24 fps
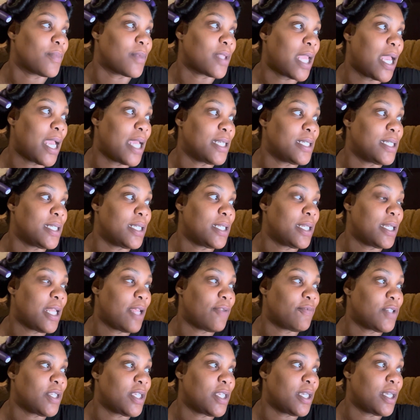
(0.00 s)
I did
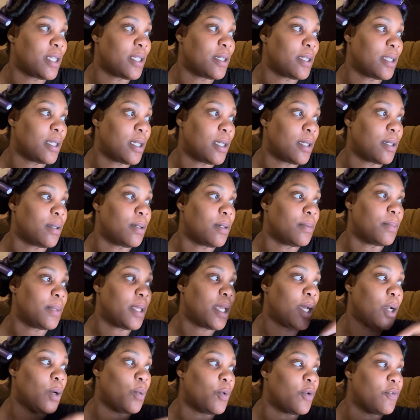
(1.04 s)
have to get
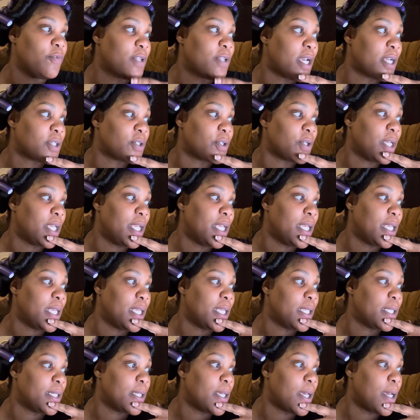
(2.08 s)
help with Dr.
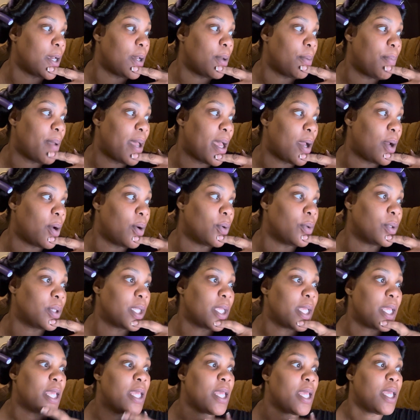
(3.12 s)
Hinton about
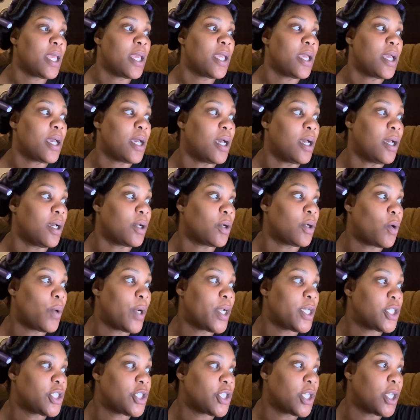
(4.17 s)

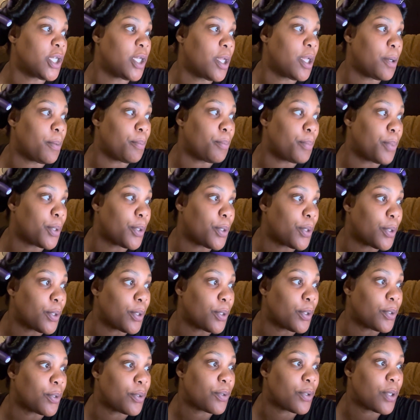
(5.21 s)
question
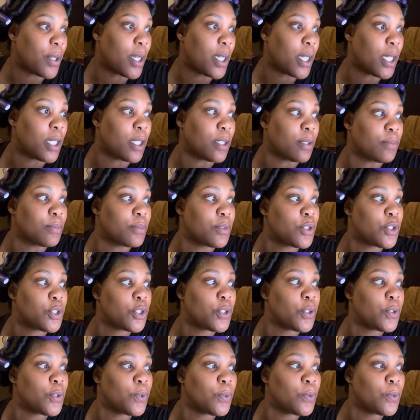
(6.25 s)
number
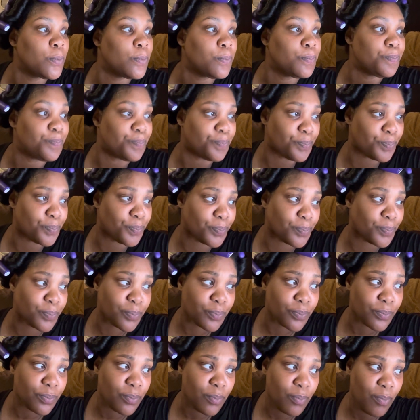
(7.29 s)
2.
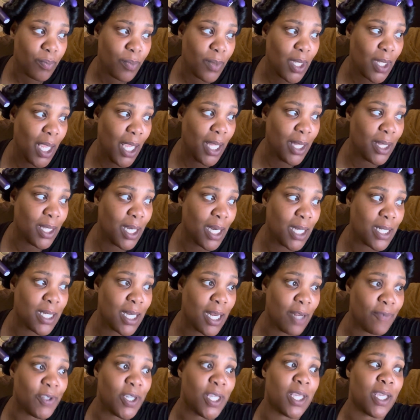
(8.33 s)
And then I did
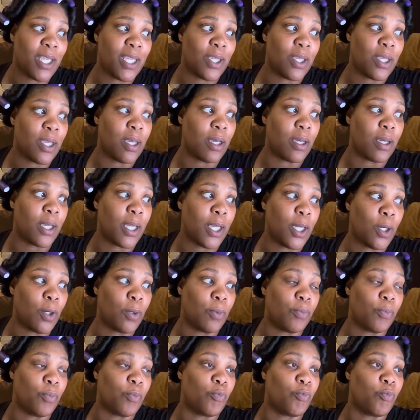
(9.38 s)
have to get
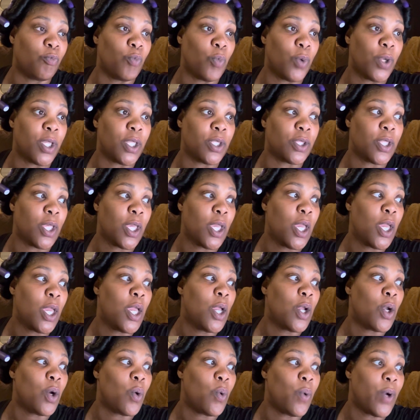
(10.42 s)
help with
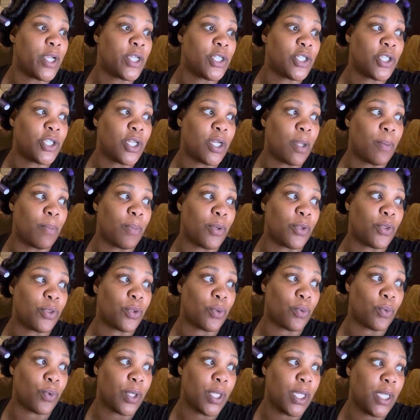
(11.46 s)
question number
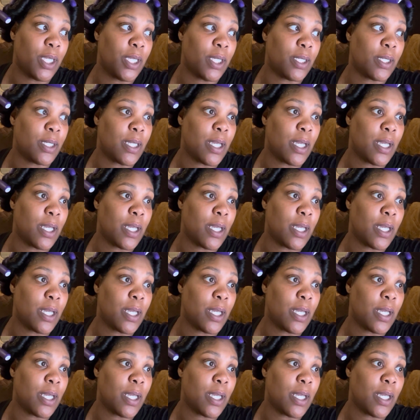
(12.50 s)
3.